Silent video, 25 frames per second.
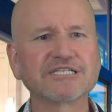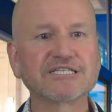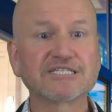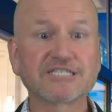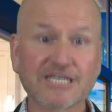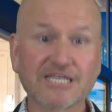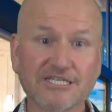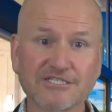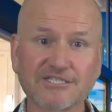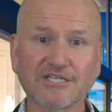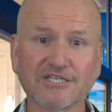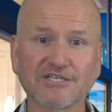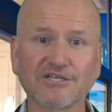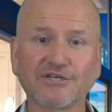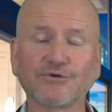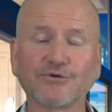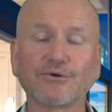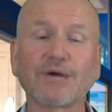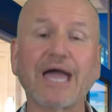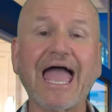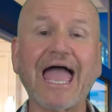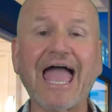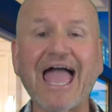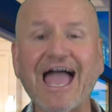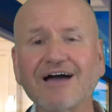teaching you
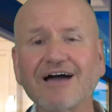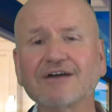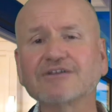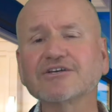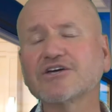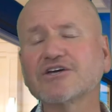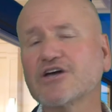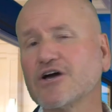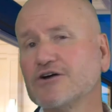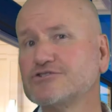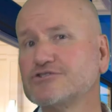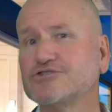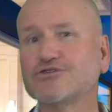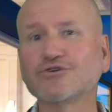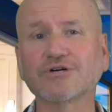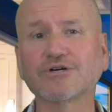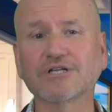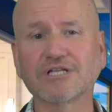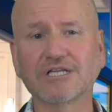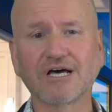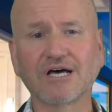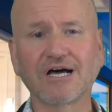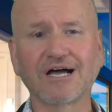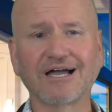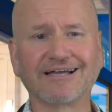how to coach your
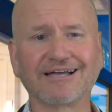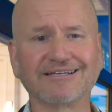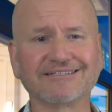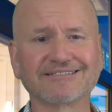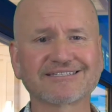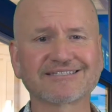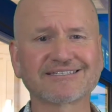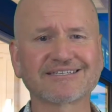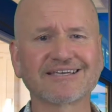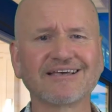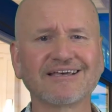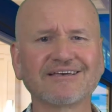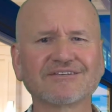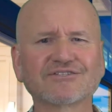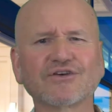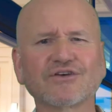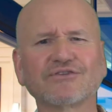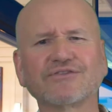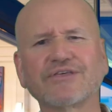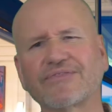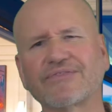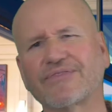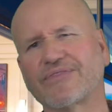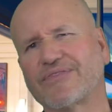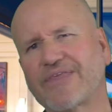clients so
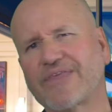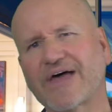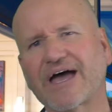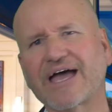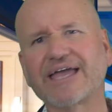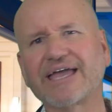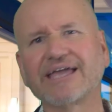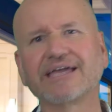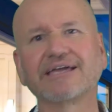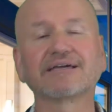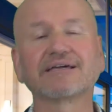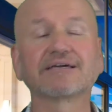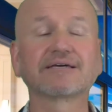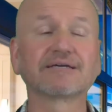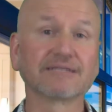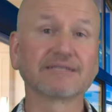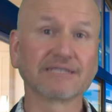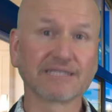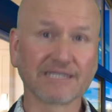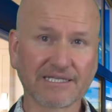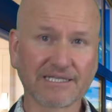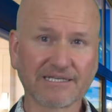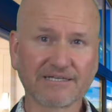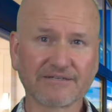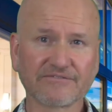that they
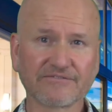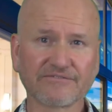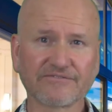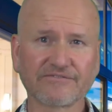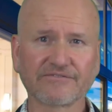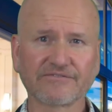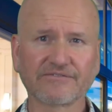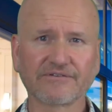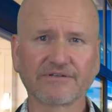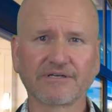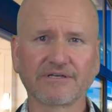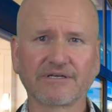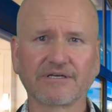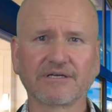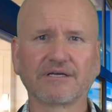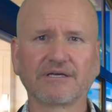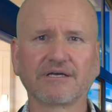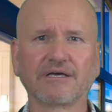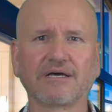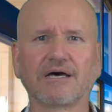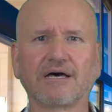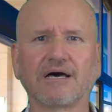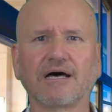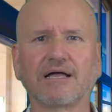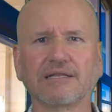can live
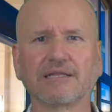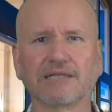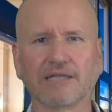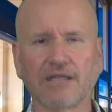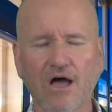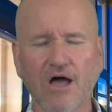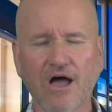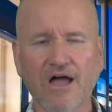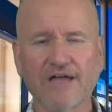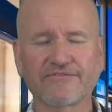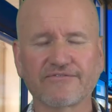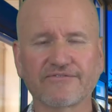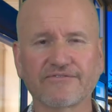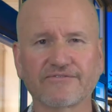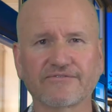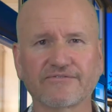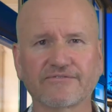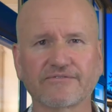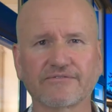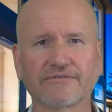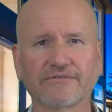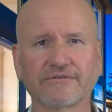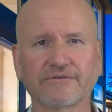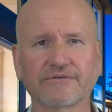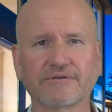a life
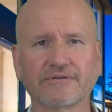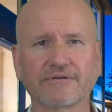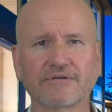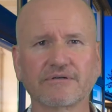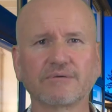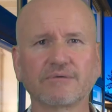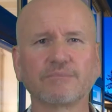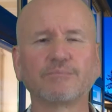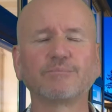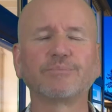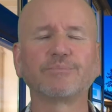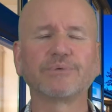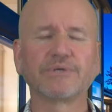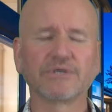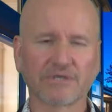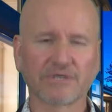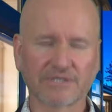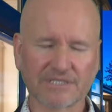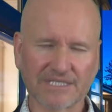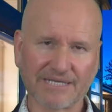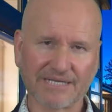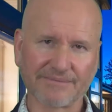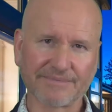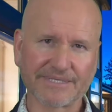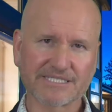Beyond
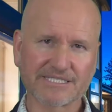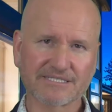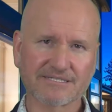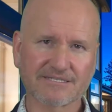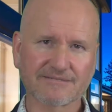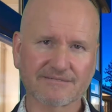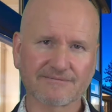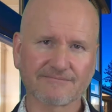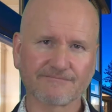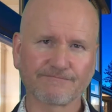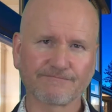Limits.